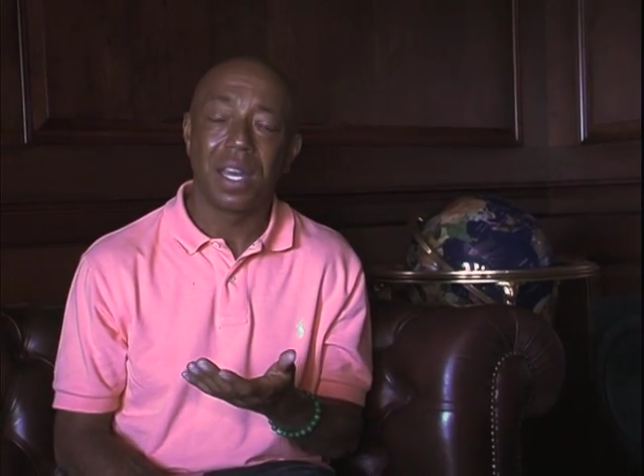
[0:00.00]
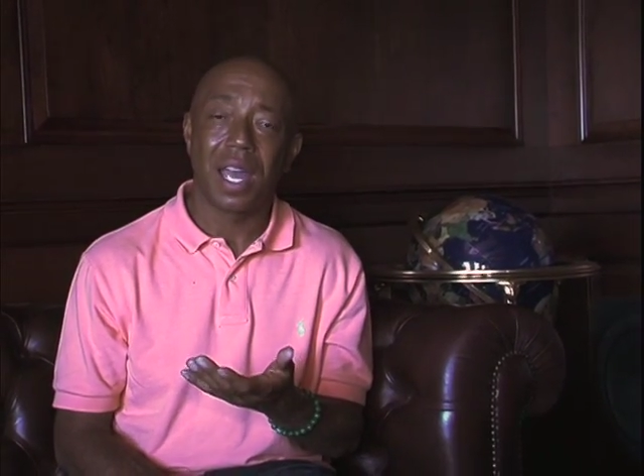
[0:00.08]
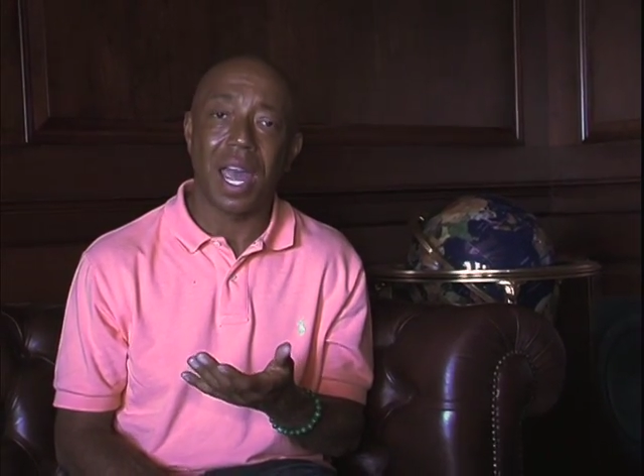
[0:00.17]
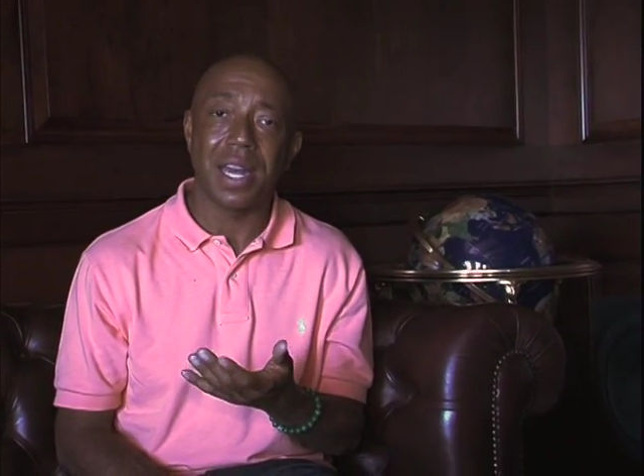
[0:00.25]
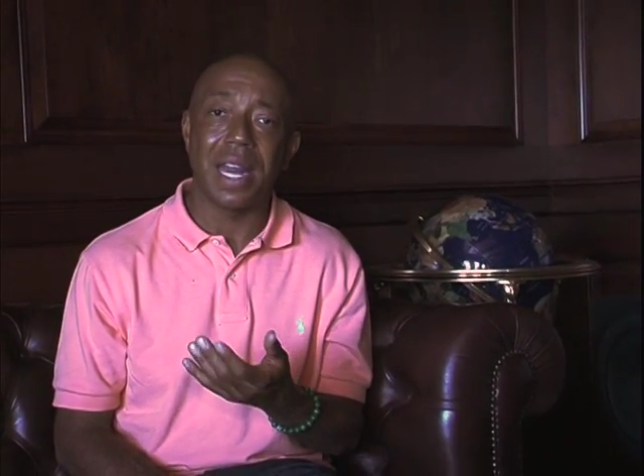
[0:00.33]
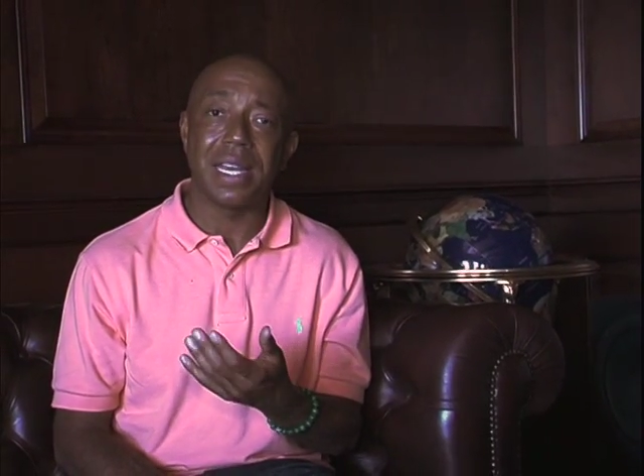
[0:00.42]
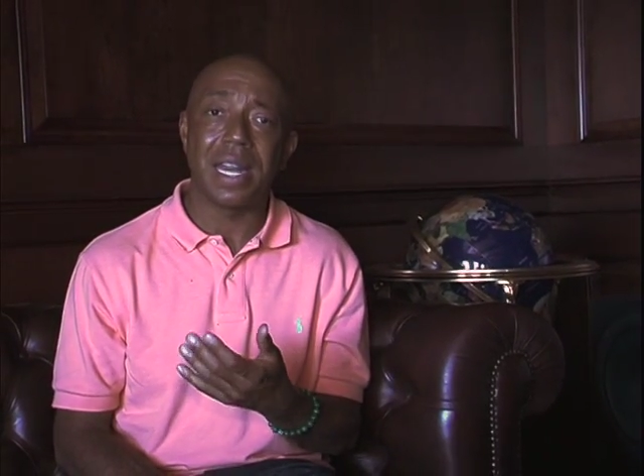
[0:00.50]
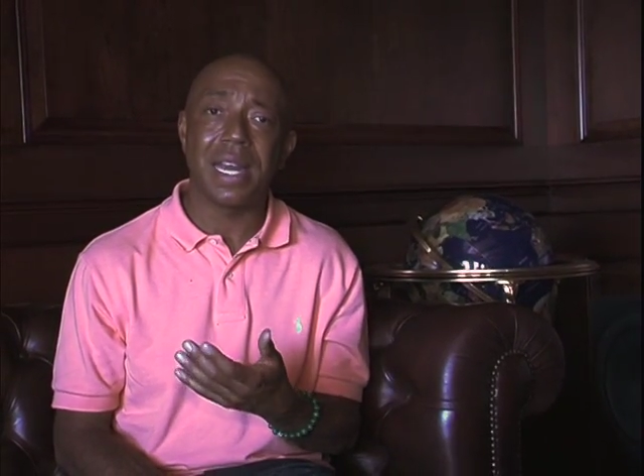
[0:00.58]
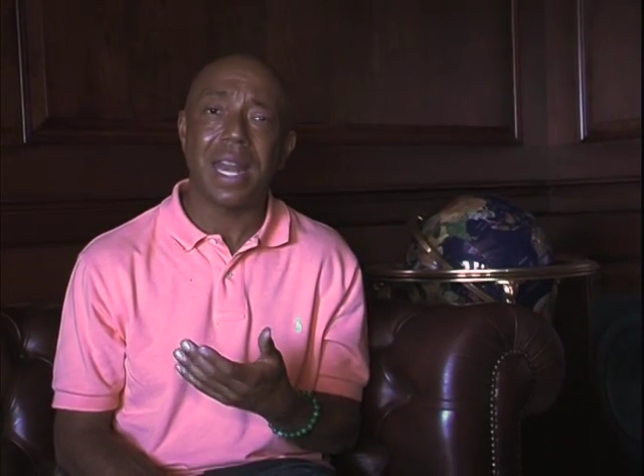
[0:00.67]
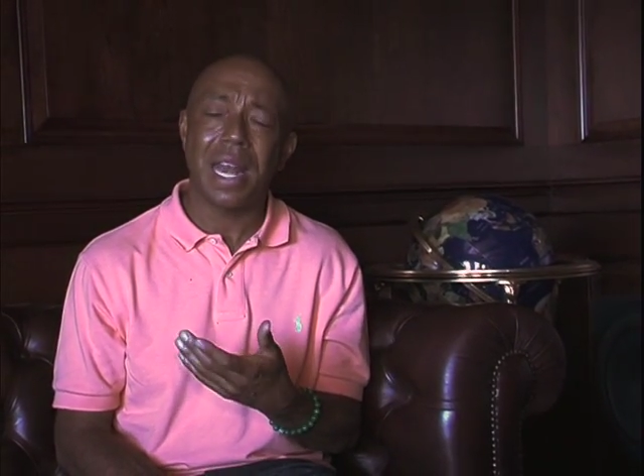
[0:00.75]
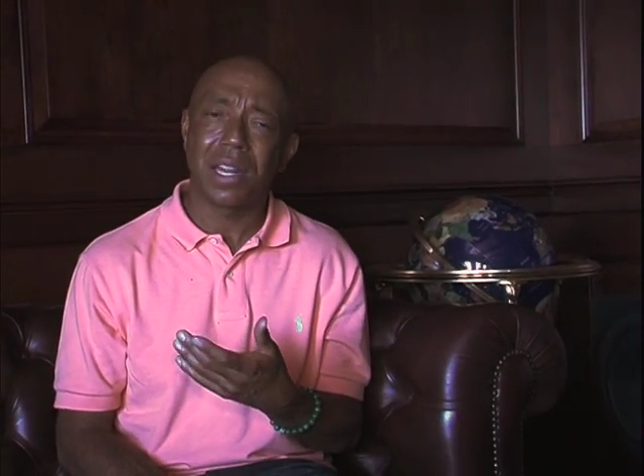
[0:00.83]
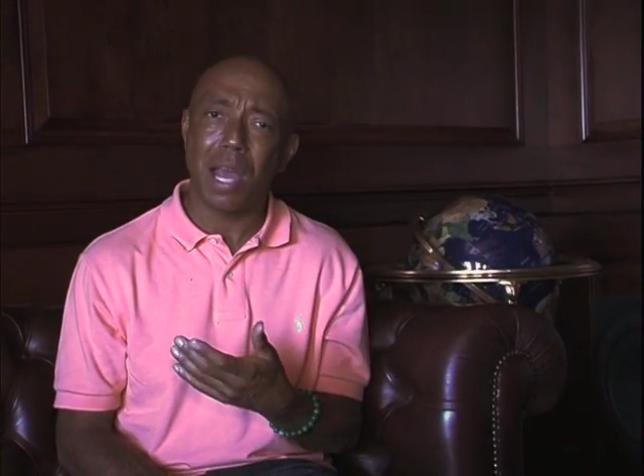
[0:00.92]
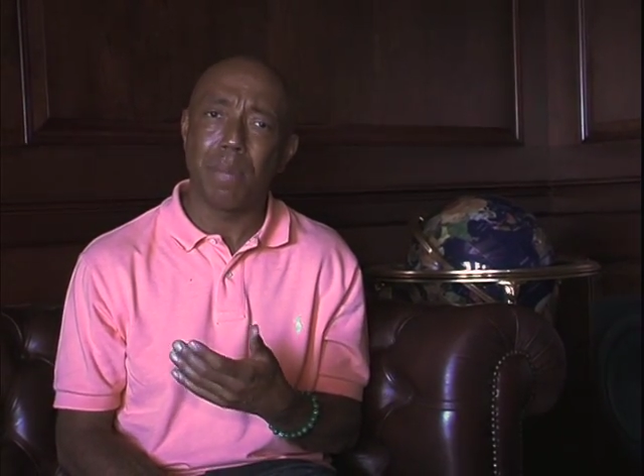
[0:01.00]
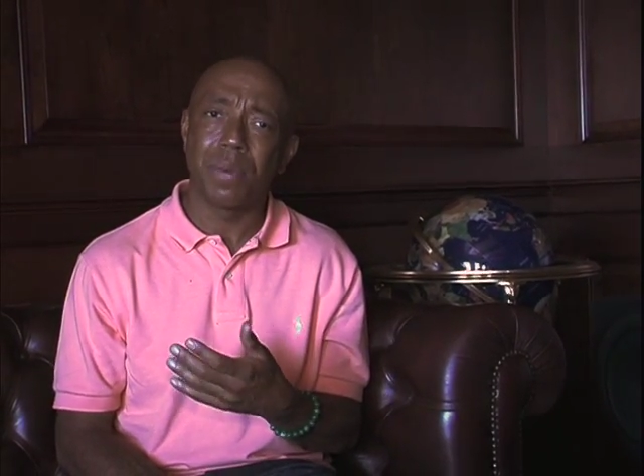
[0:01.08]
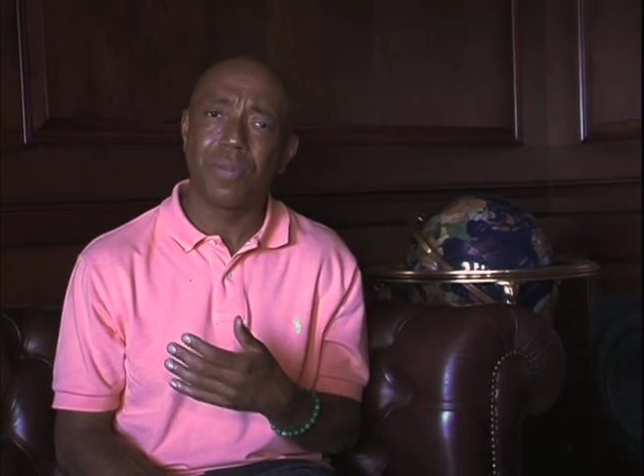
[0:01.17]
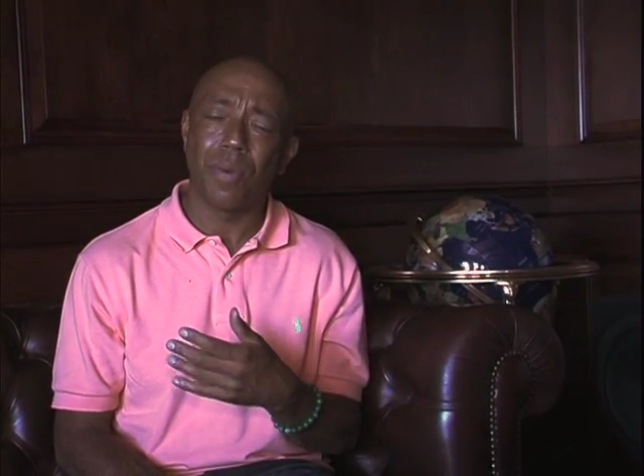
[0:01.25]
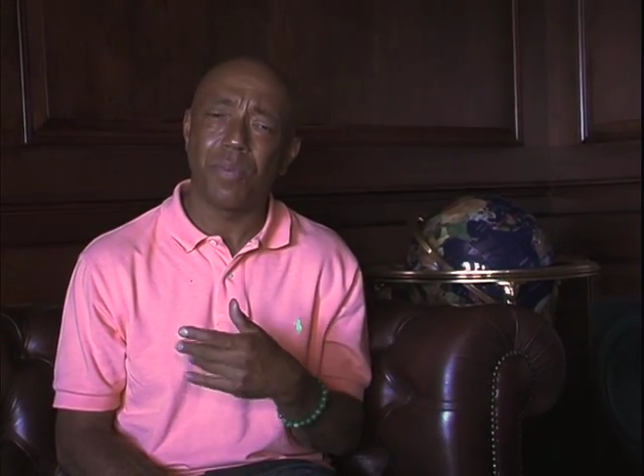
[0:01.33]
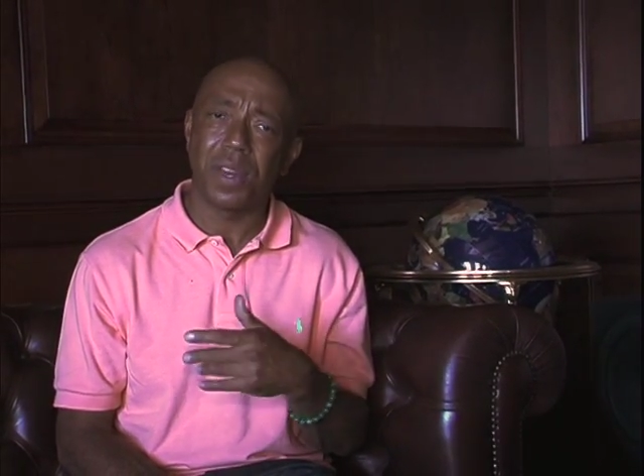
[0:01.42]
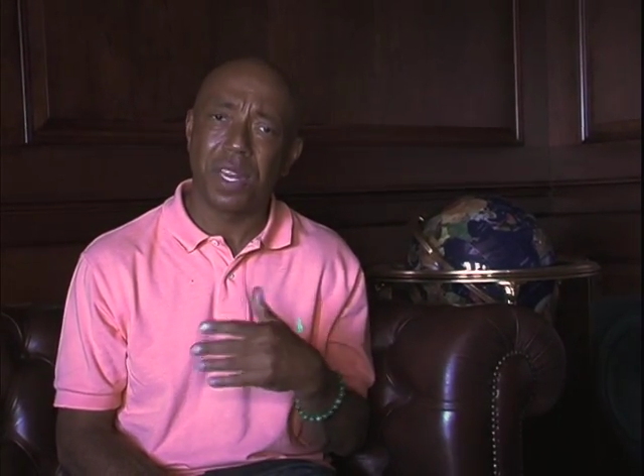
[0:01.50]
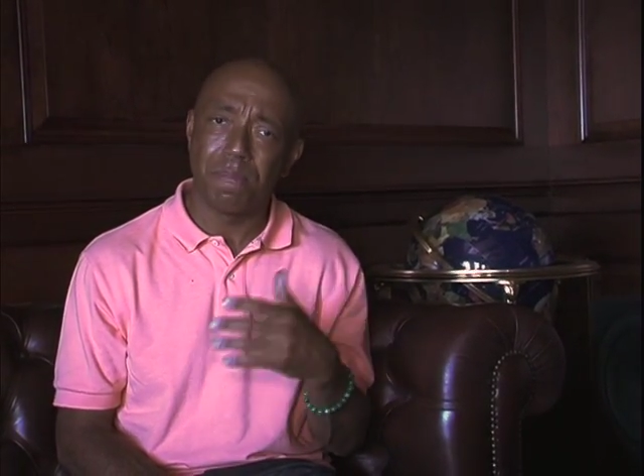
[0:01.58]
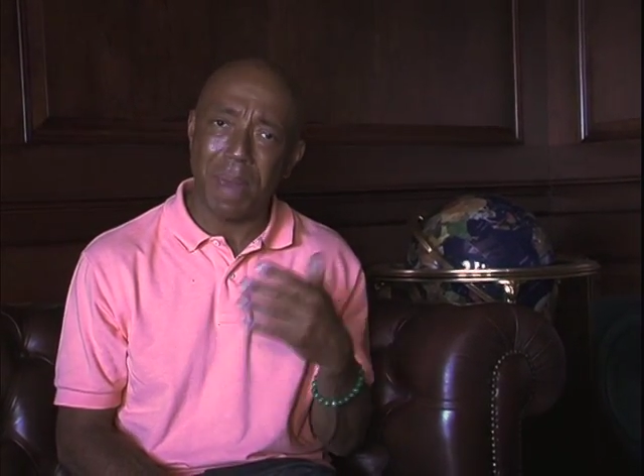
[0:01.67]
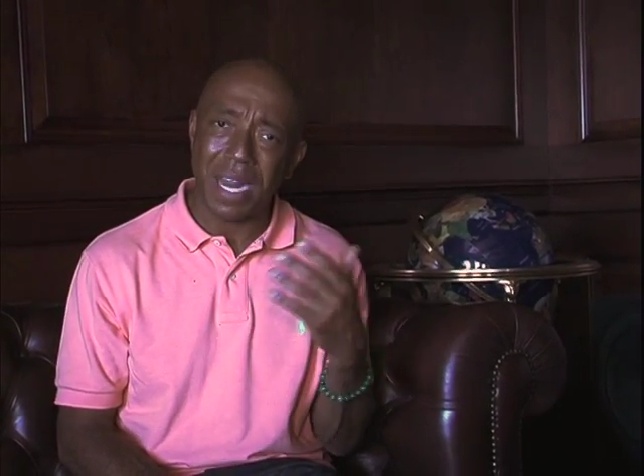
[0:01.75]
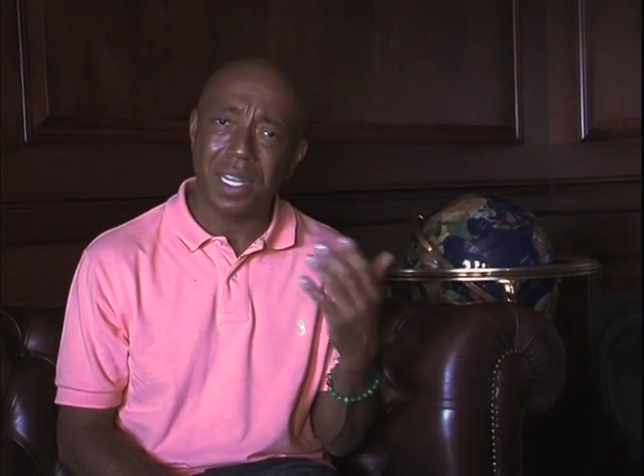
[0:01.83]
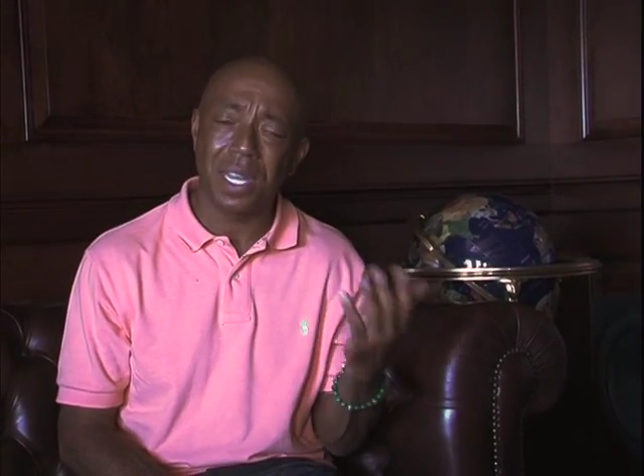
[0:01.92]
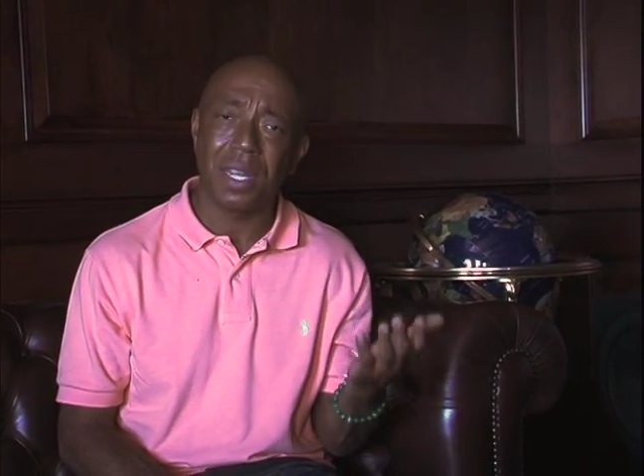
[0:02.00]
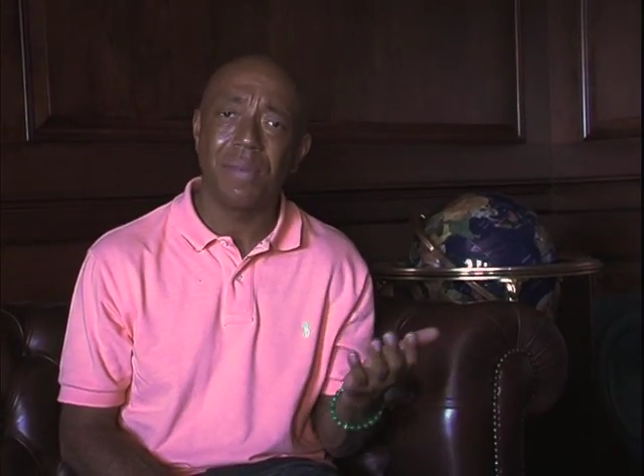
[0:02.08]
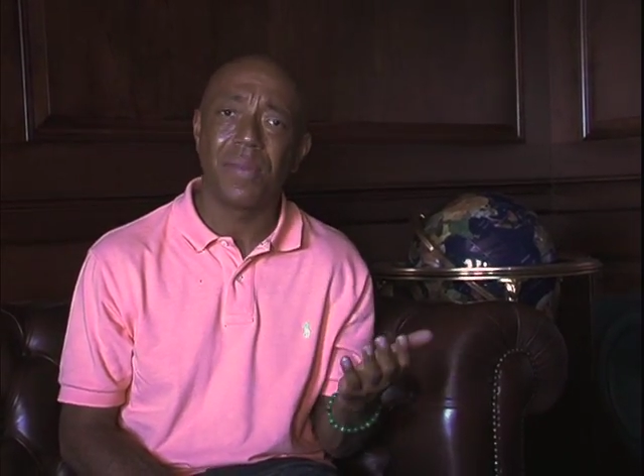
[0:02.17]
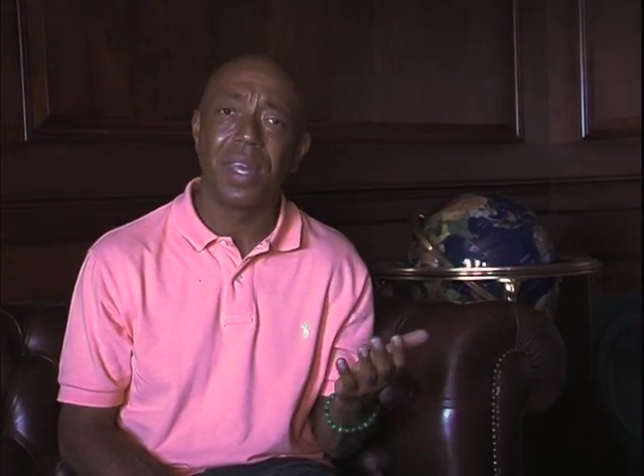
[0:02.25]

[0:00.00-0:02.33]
And, and, and that comes from respecting